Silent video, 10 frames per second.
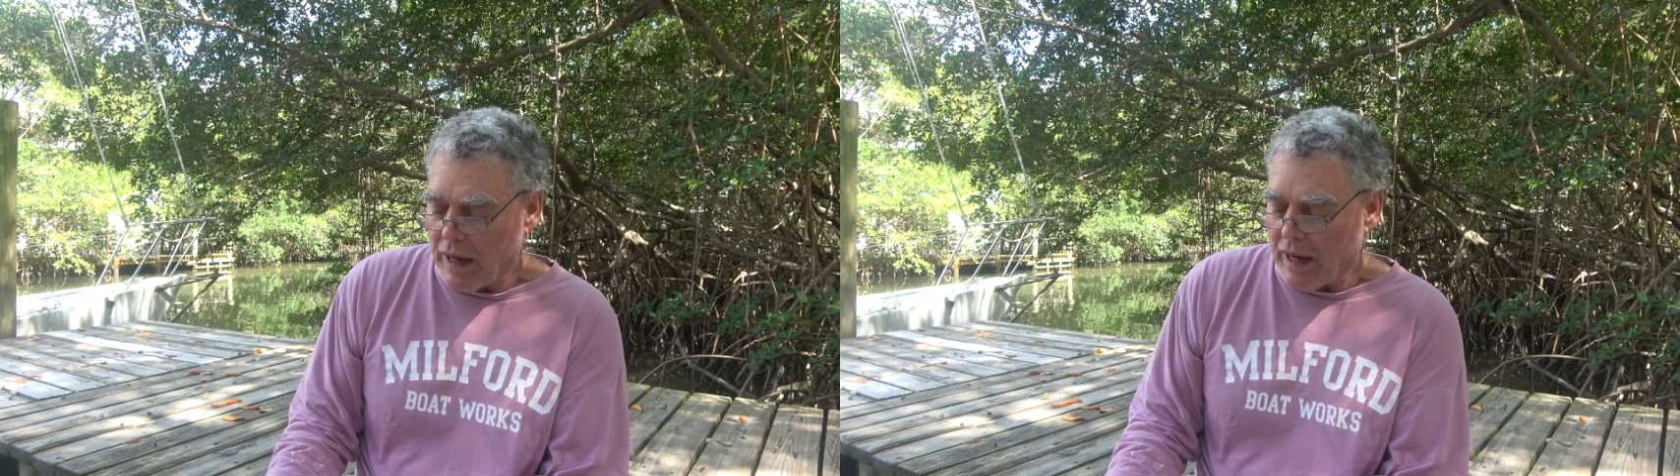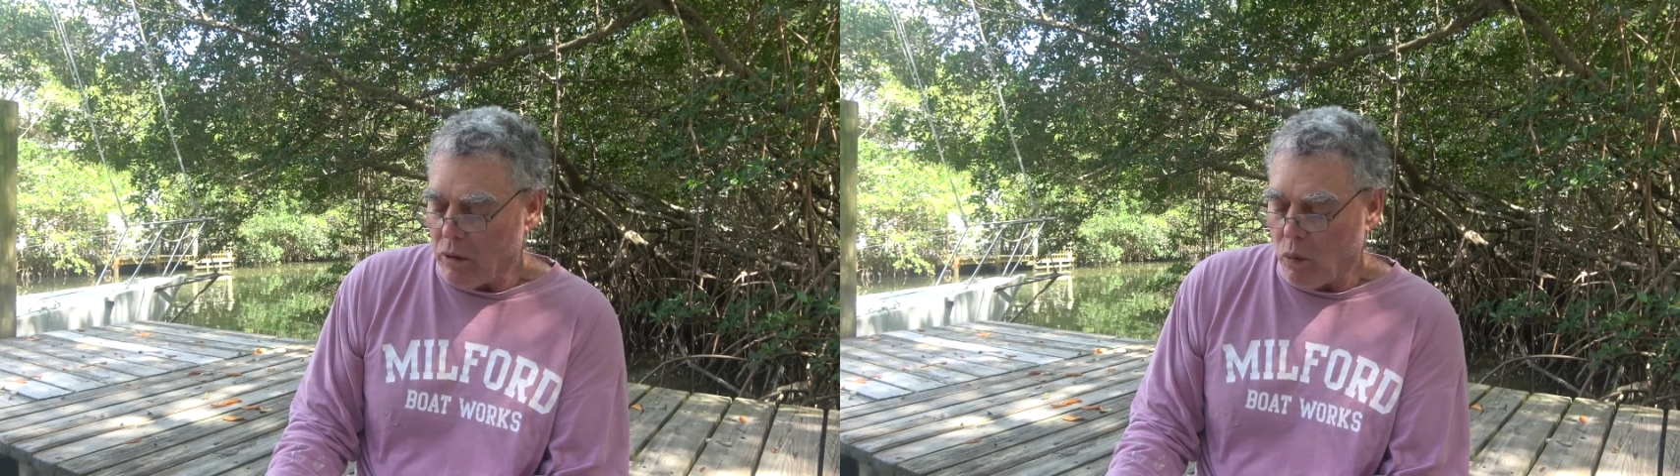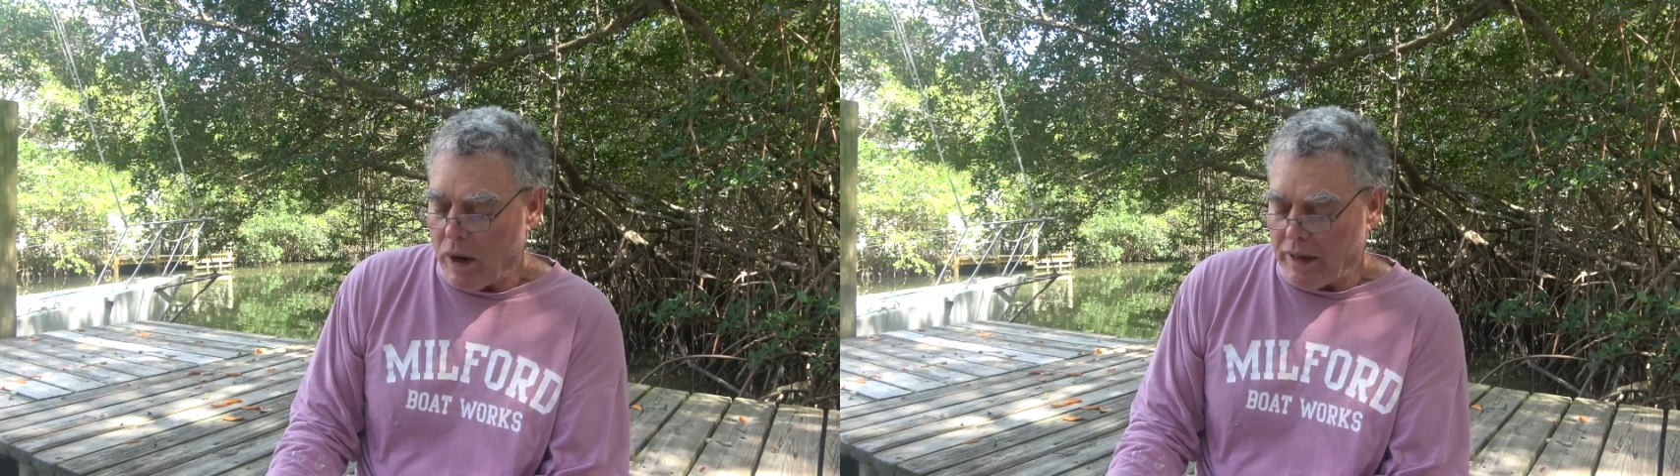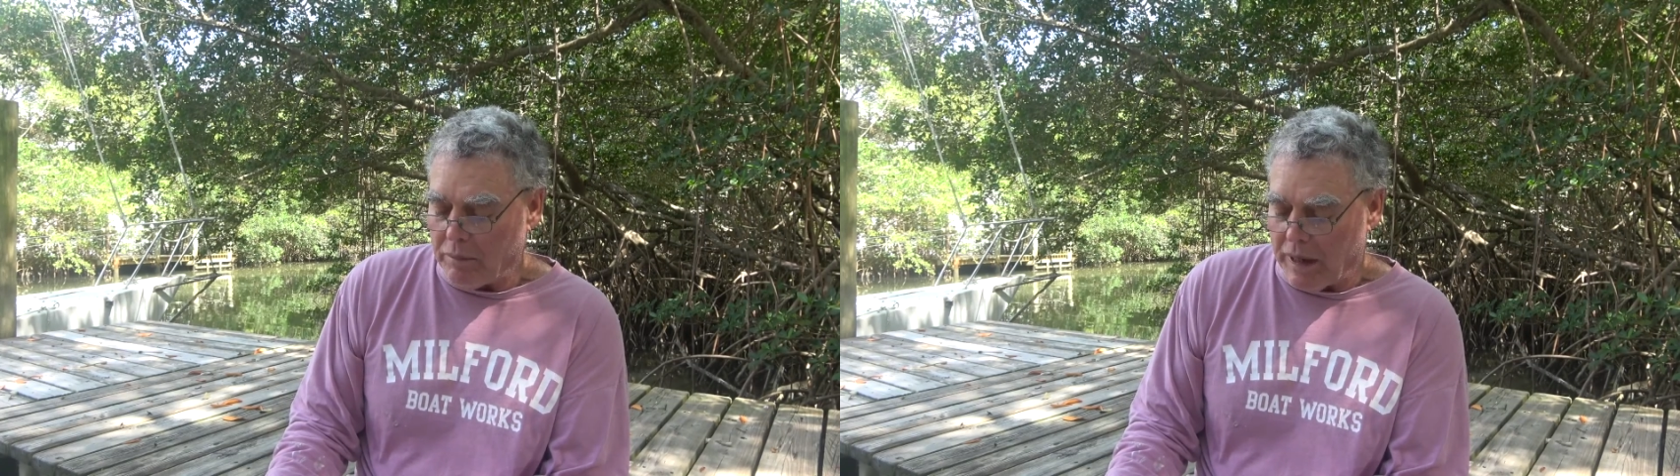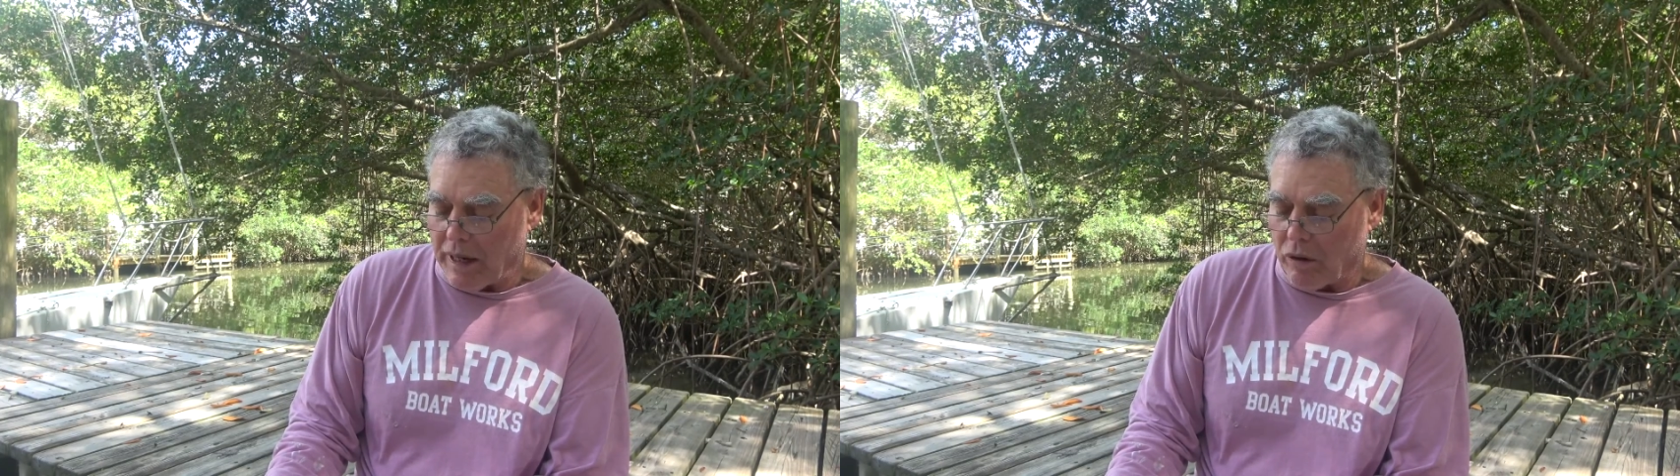and
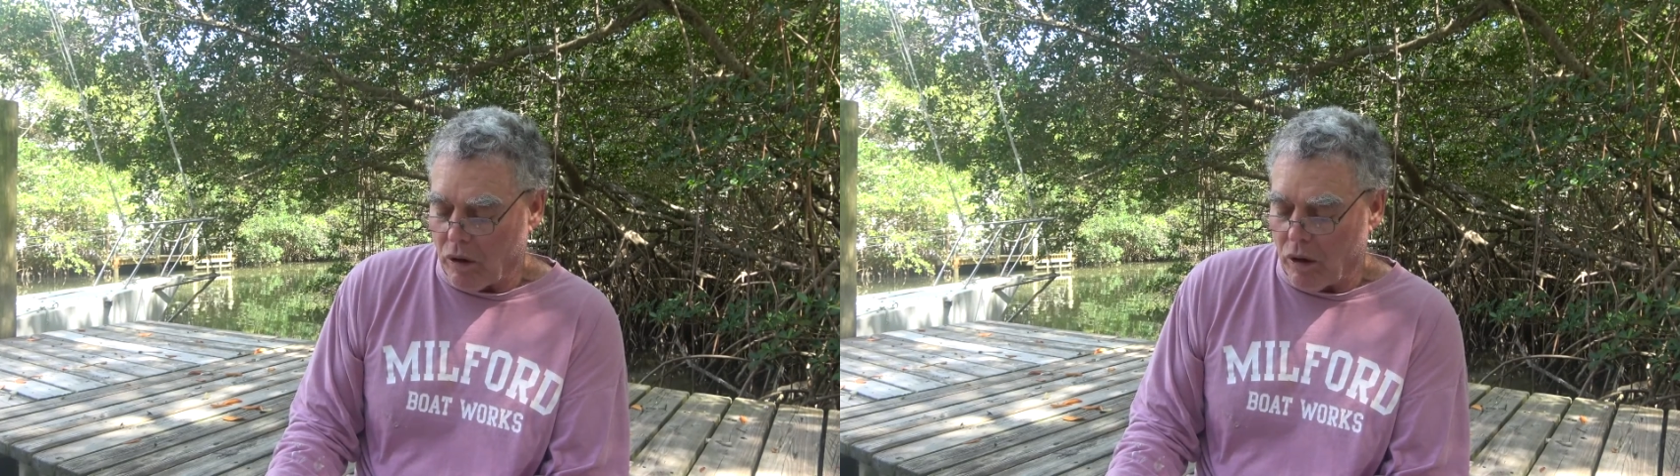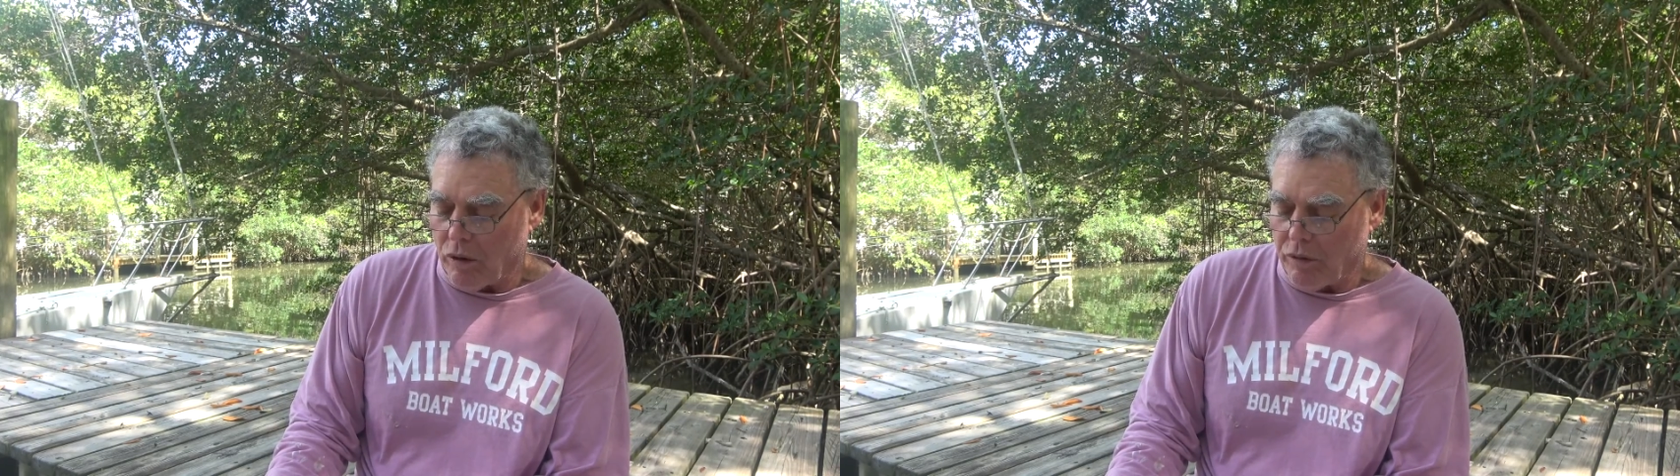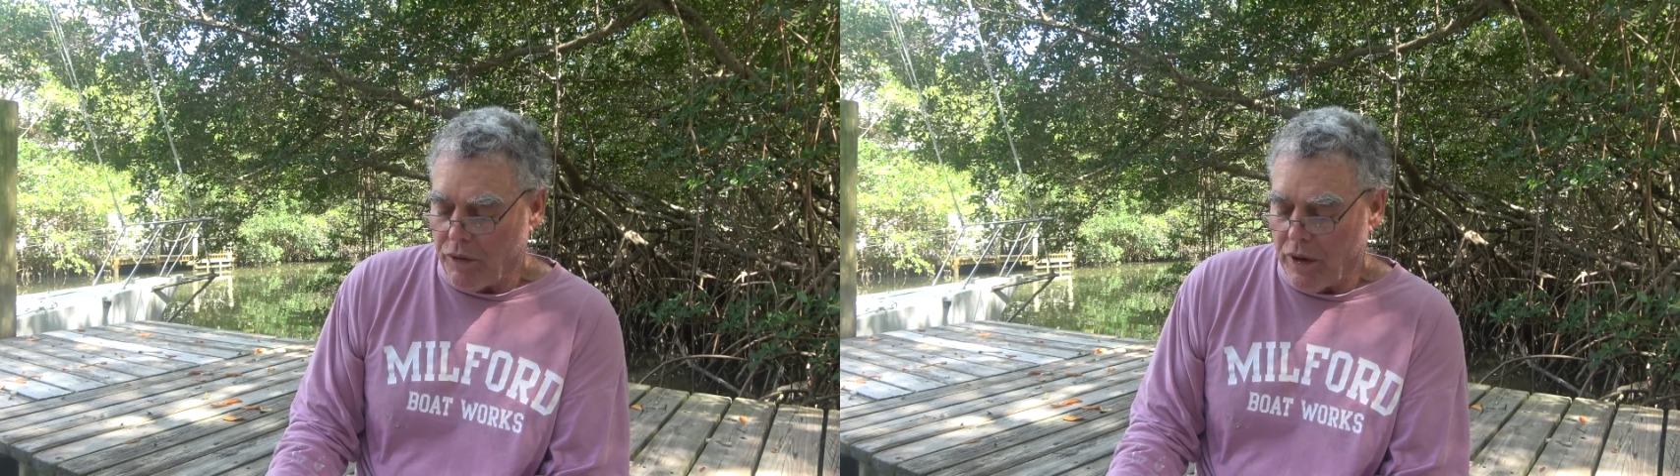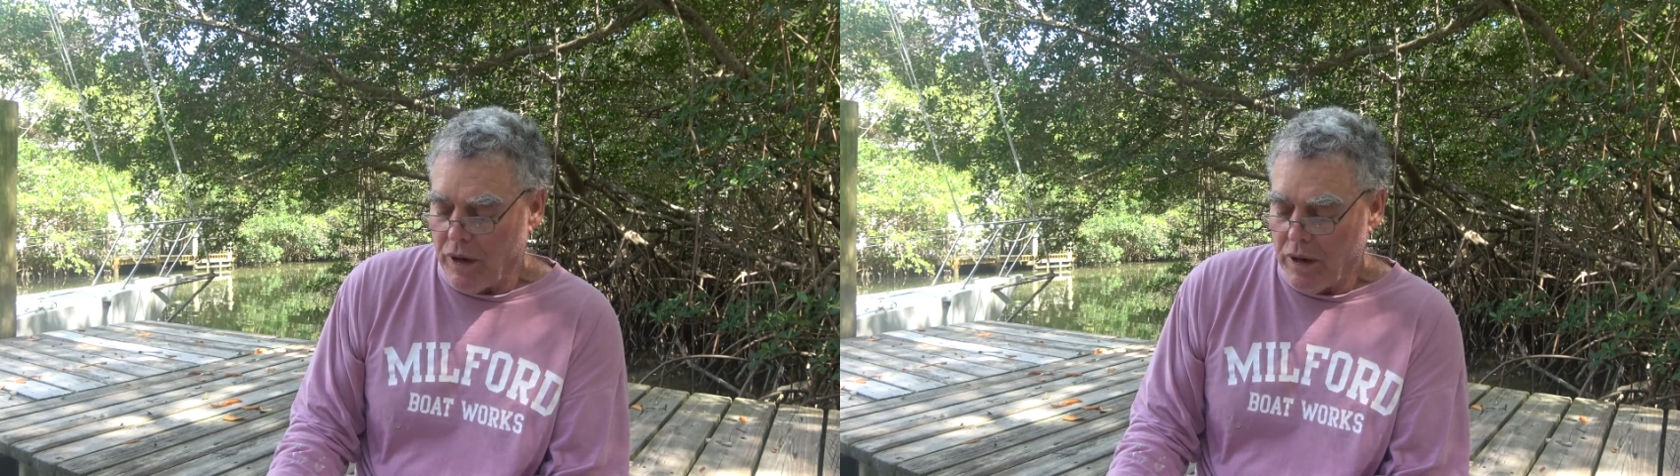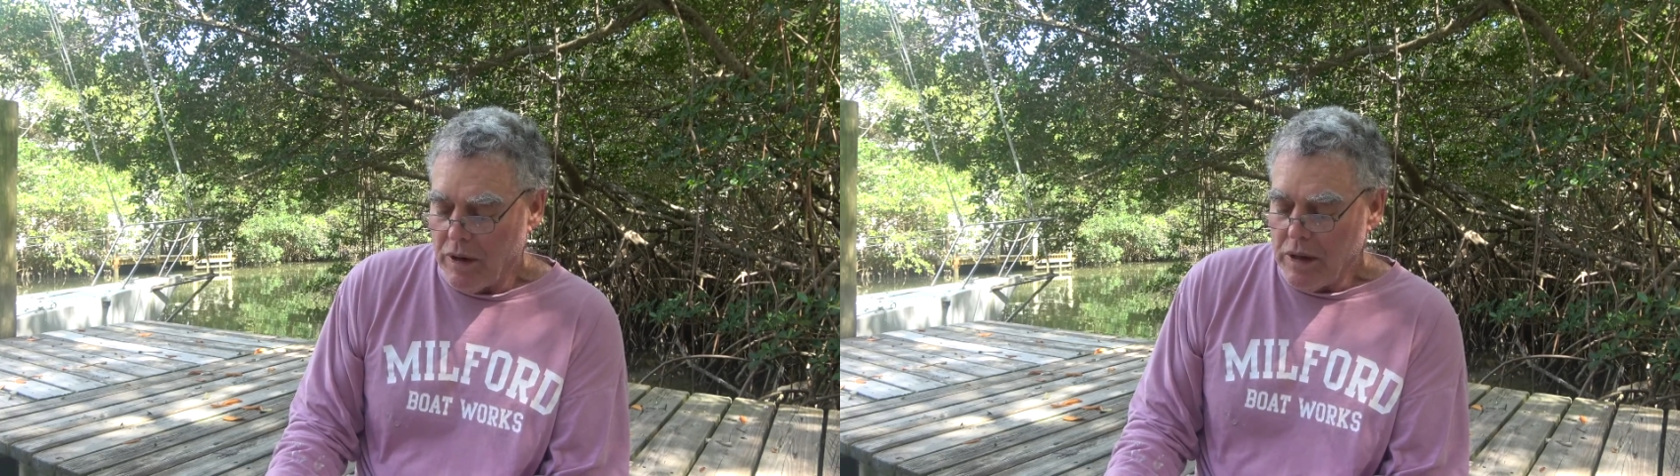white mangrove.
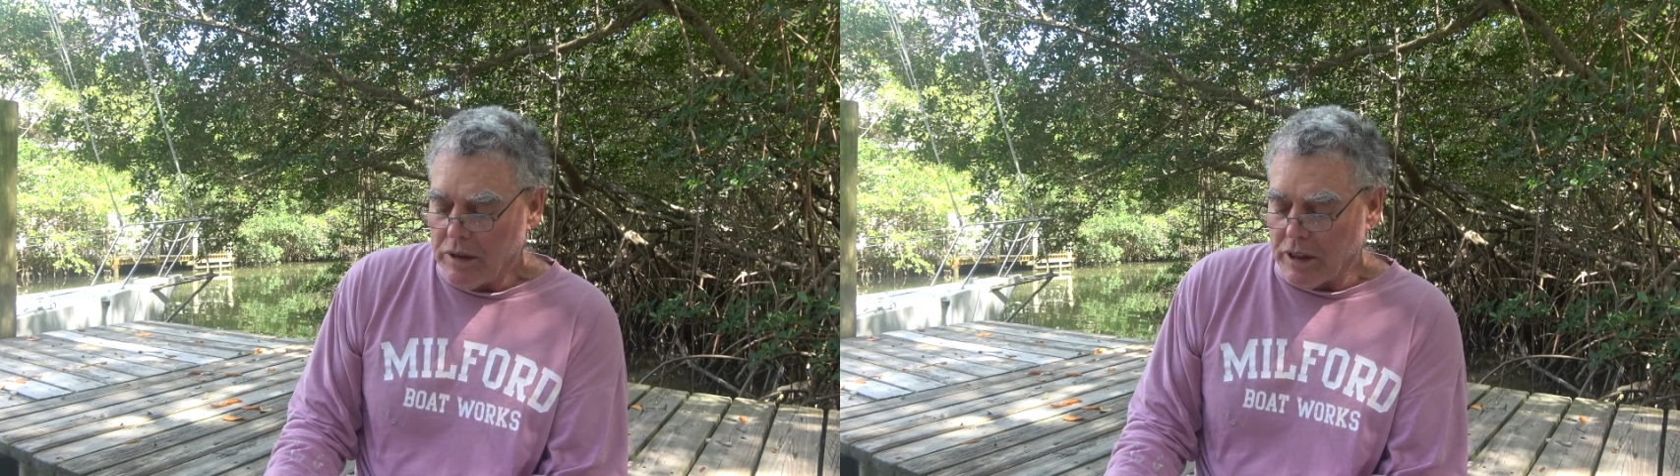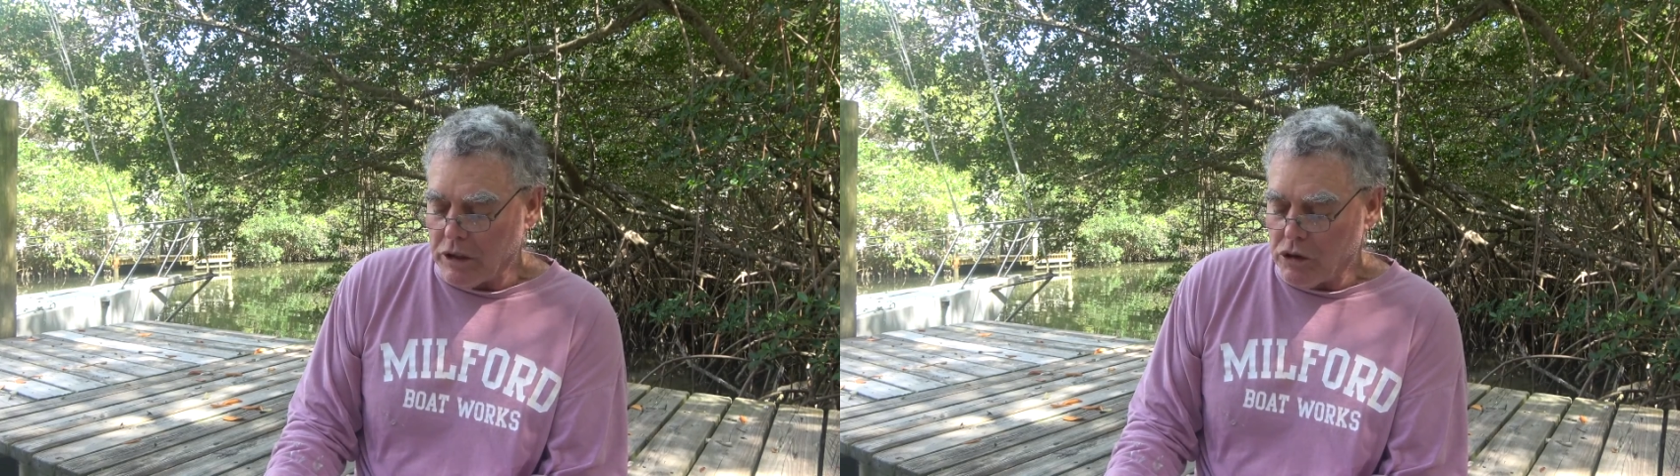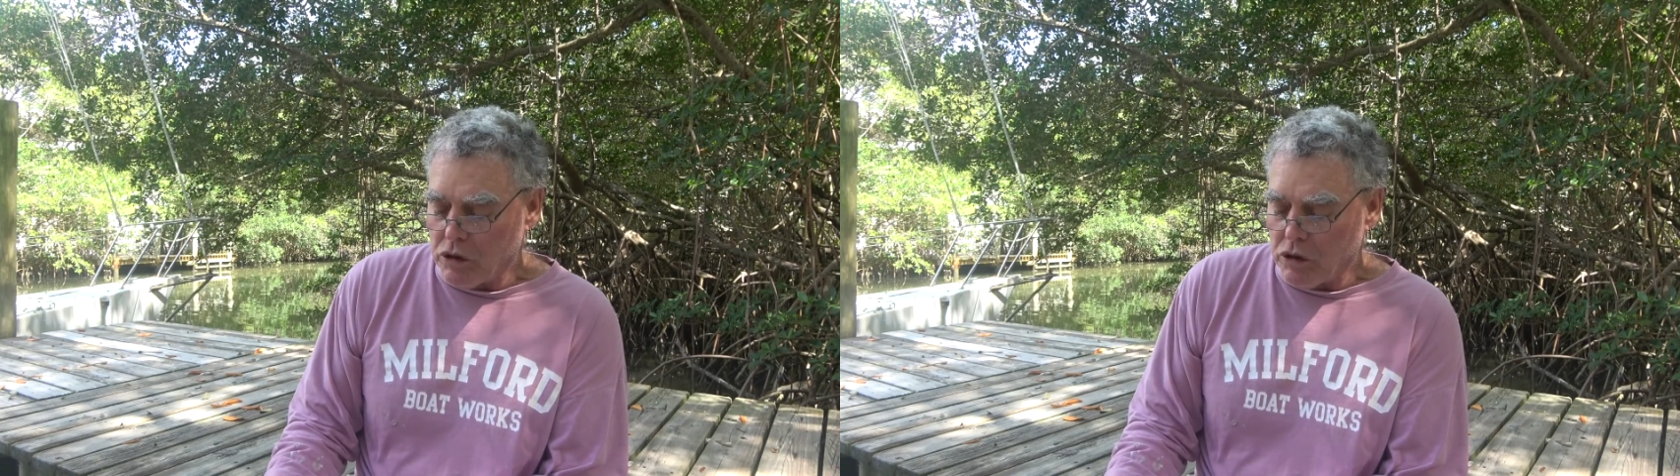These